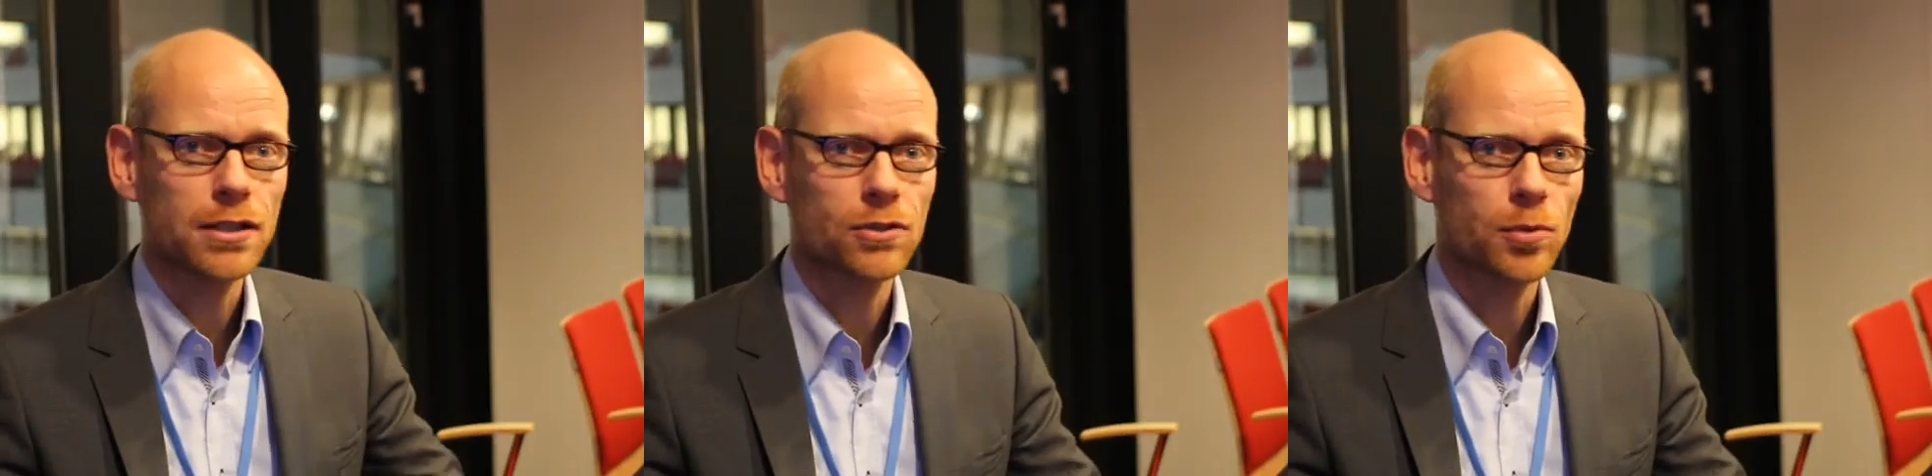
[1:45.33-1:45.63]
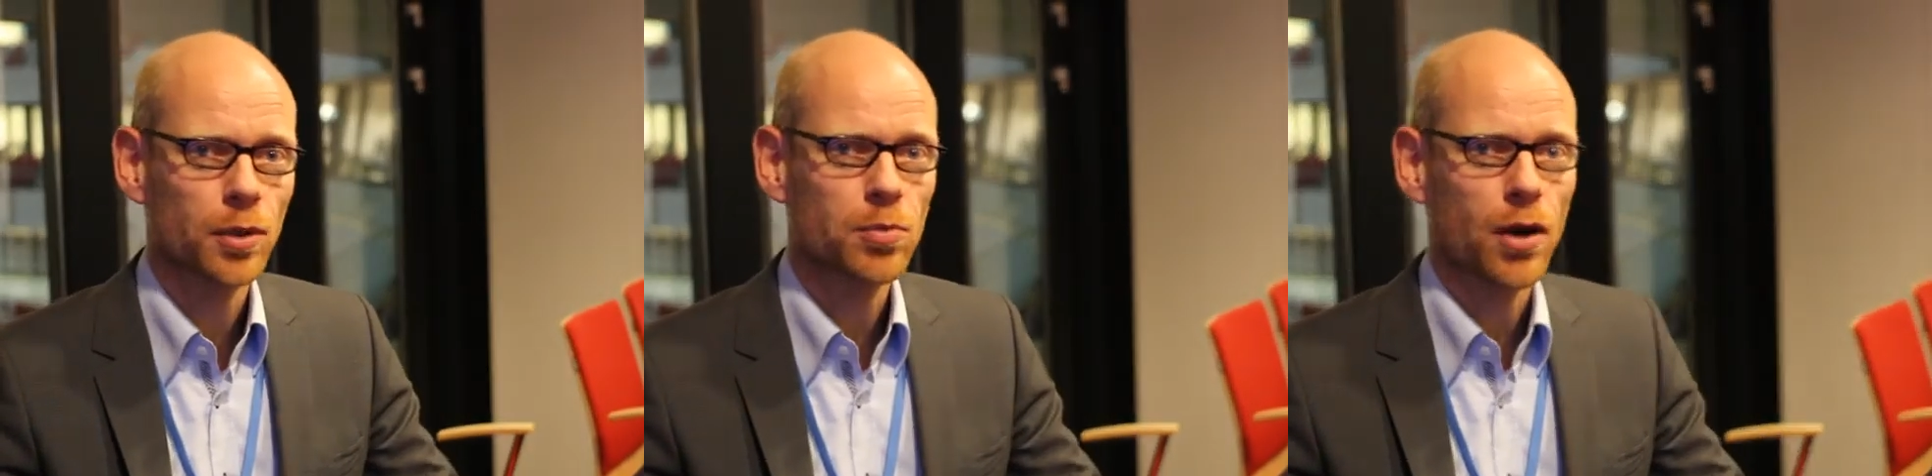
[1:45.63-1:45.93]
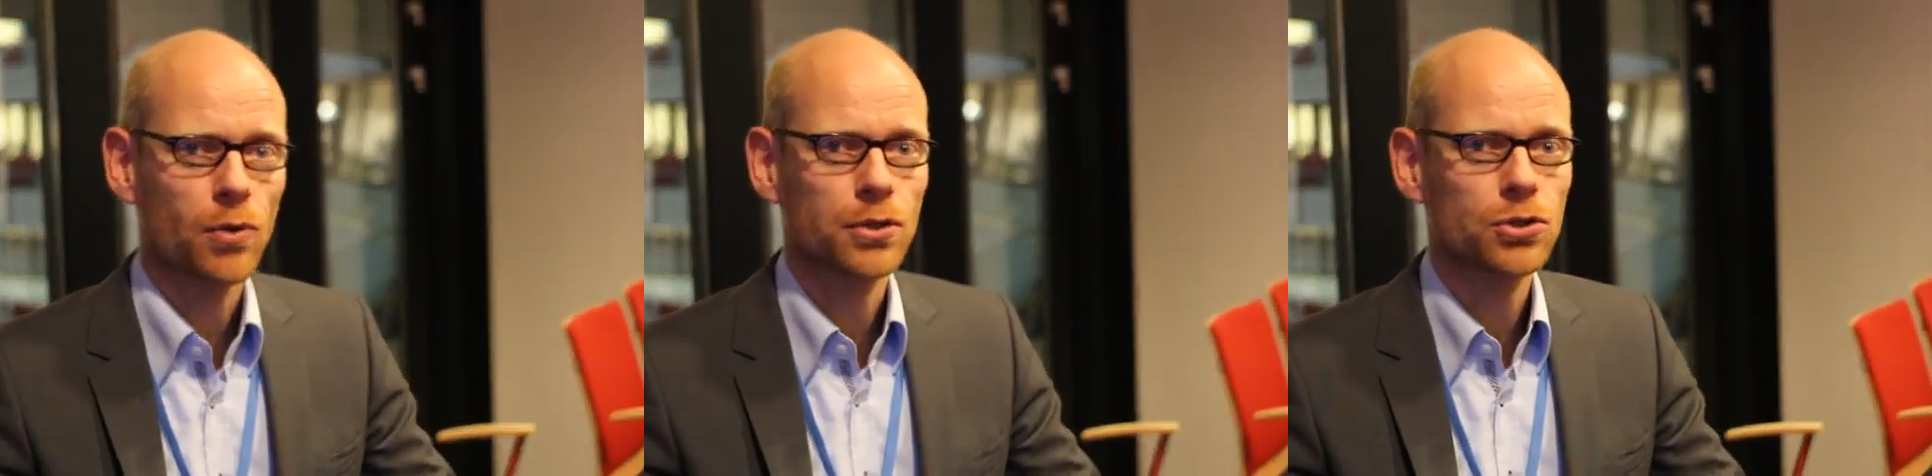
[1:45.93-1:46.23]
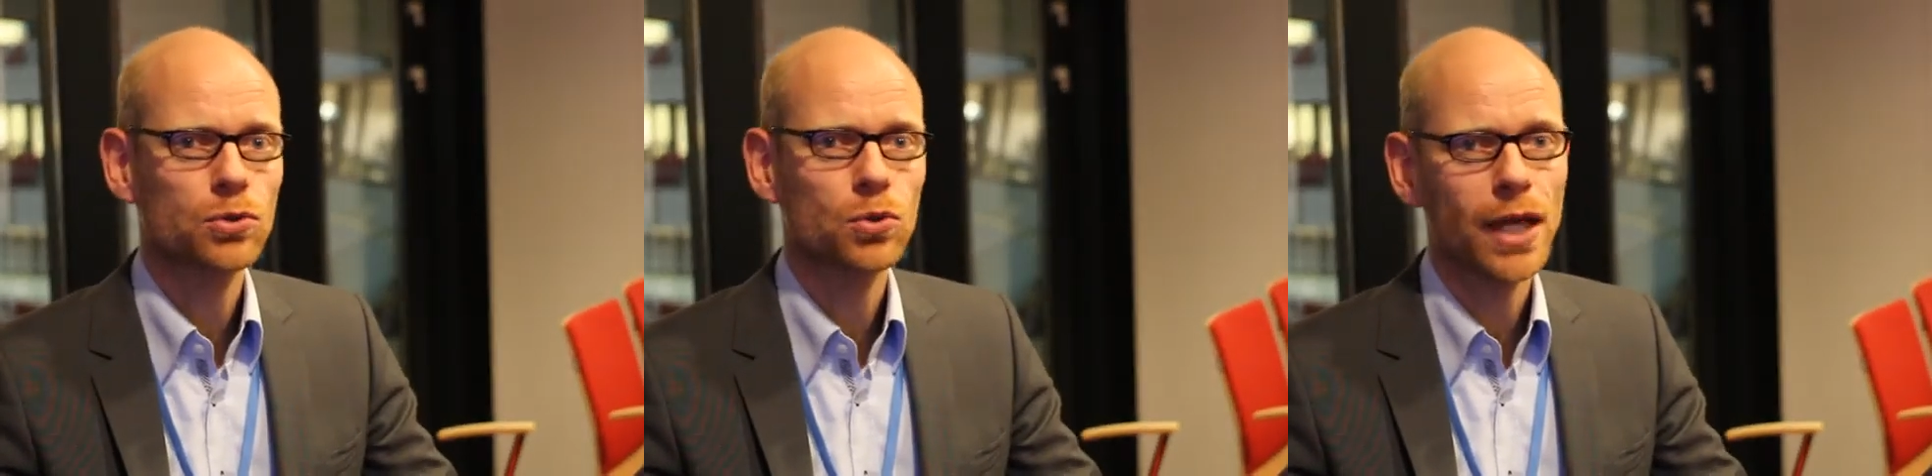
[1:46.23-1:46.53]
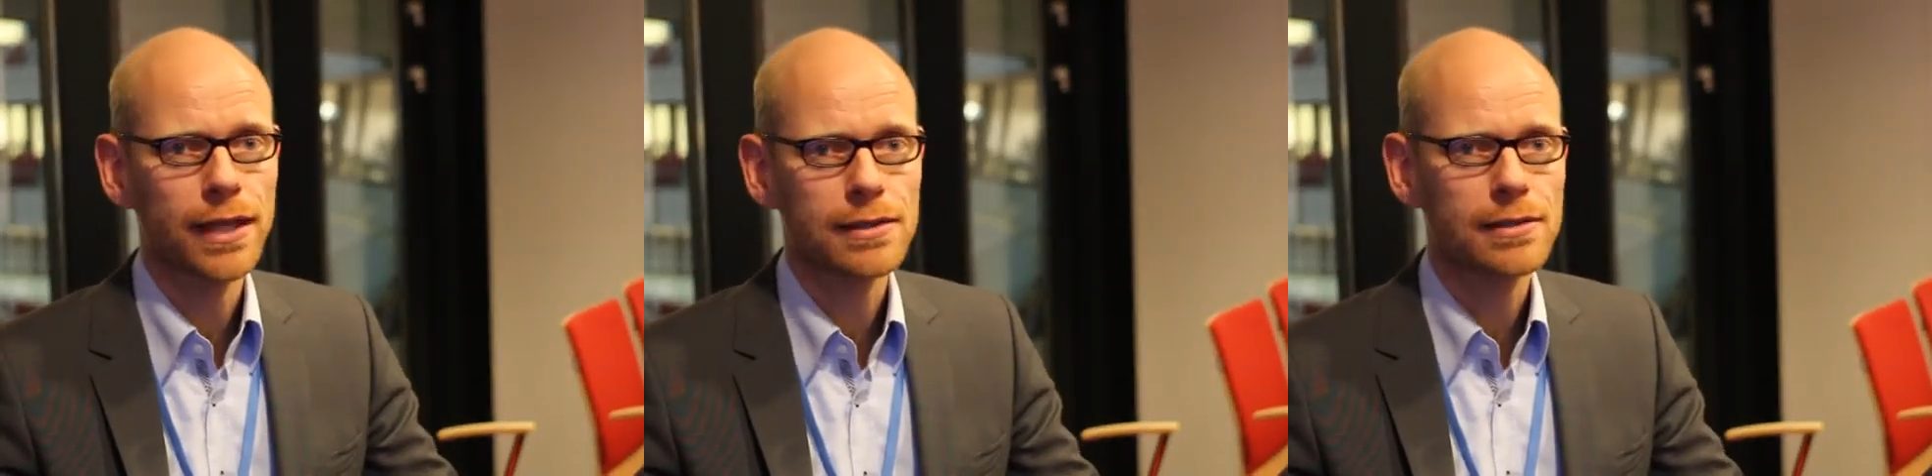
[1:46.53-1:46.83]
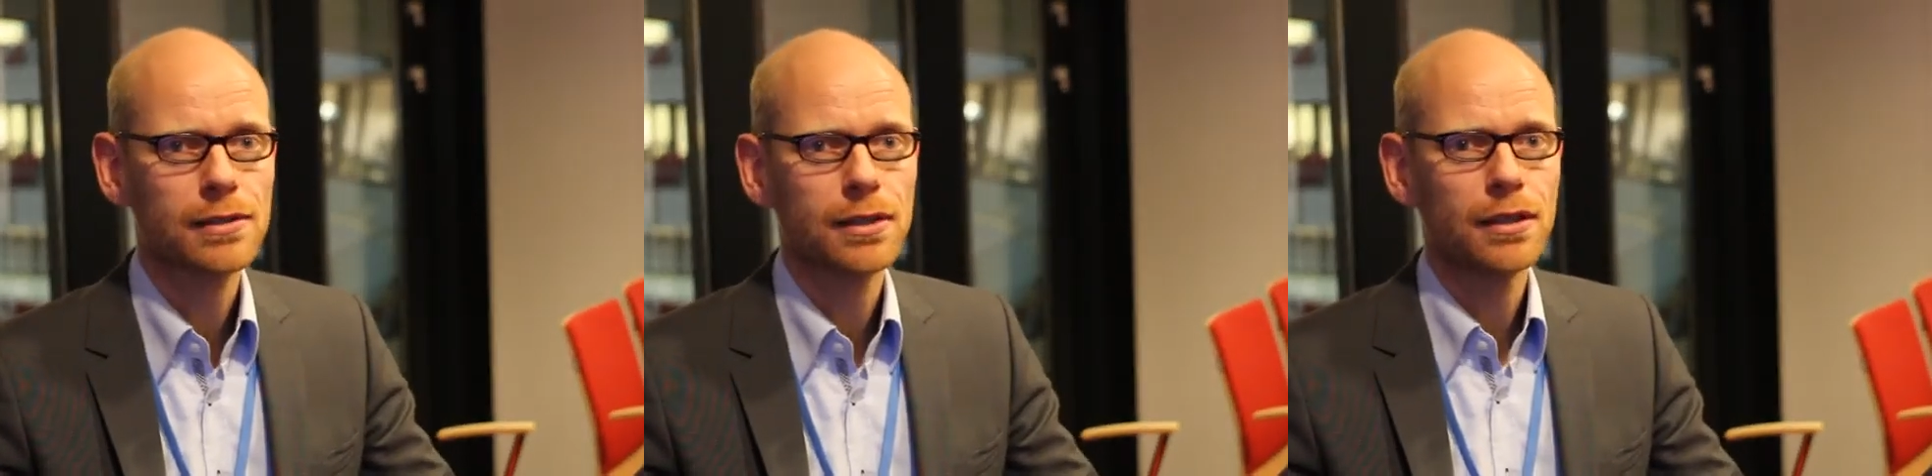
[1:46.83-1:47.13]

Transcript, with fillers: economic power should do less.